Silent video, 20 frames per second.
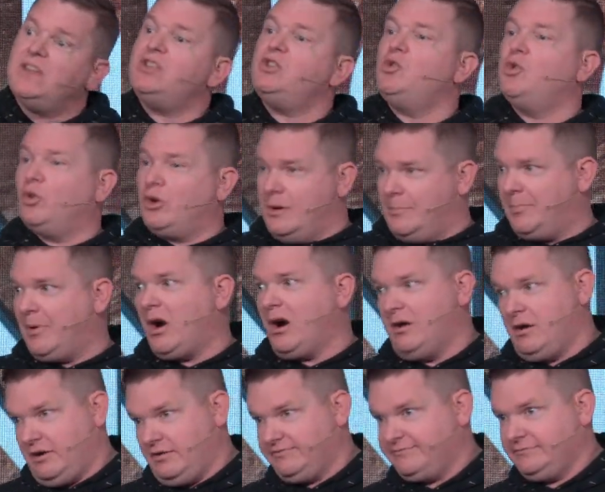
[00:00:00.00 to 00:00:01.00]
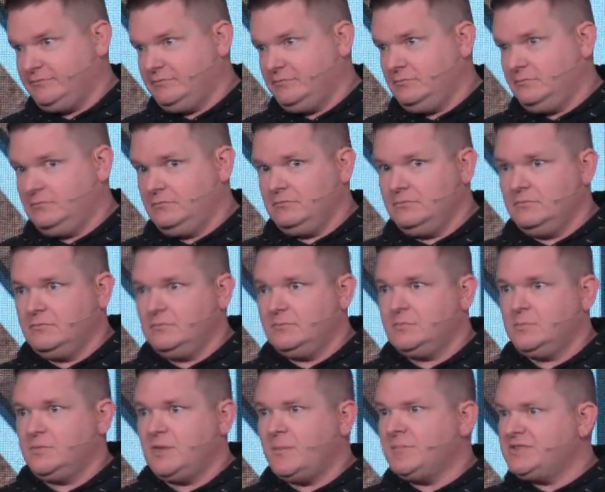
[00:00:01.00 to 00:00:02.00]
that you are a part of.
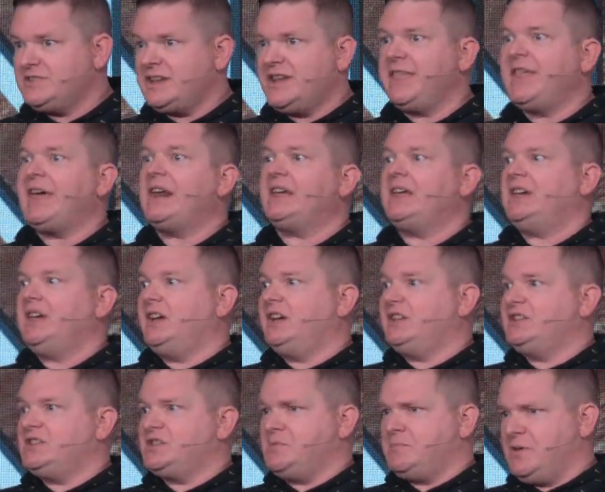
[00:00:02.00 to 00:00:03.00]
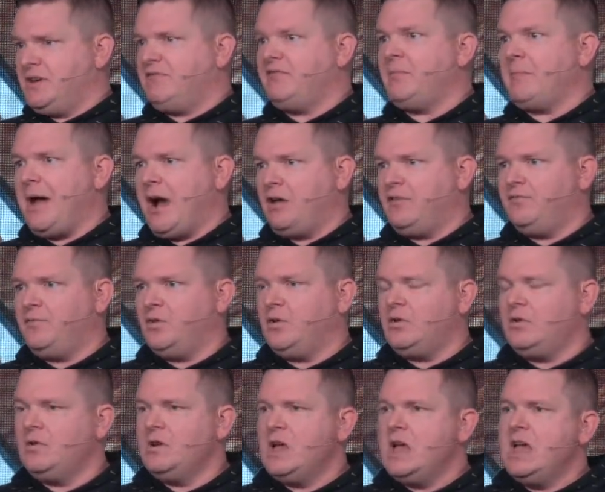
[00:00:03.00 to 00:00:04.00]
I'm going to say that again because it's a bit of a mouthful.
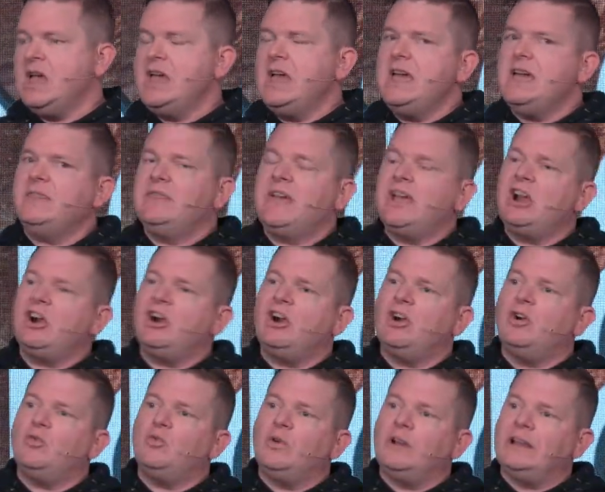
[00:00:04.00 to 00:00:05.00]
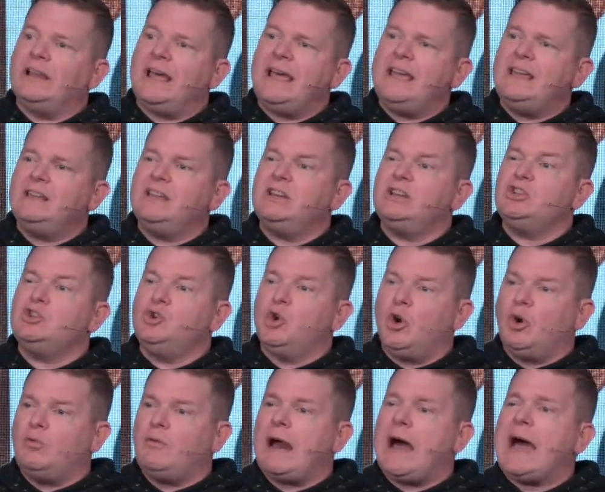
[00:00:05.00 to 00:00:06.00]
They are related,
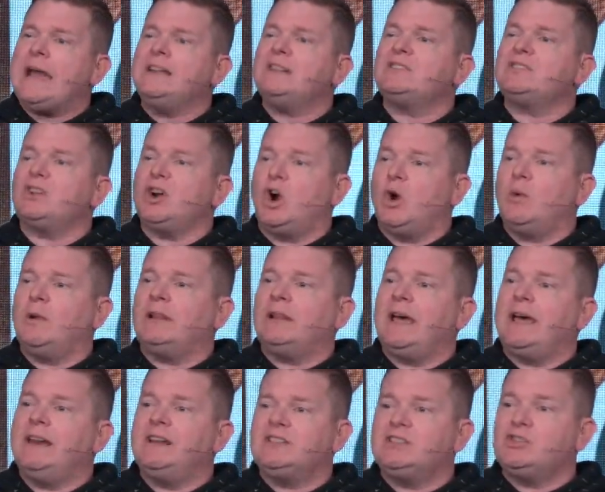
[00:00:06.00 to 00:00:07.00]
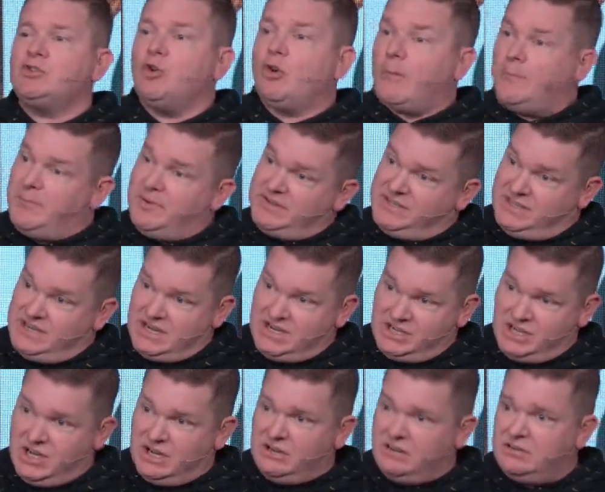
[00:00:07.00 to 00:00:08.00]
your rights are related to your
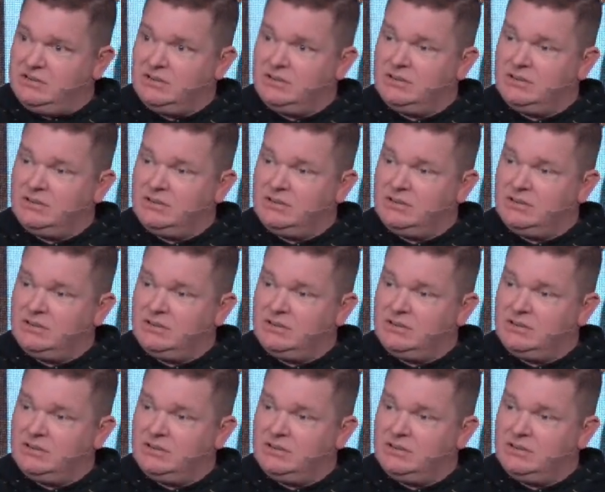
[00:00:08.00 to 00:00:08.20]
position,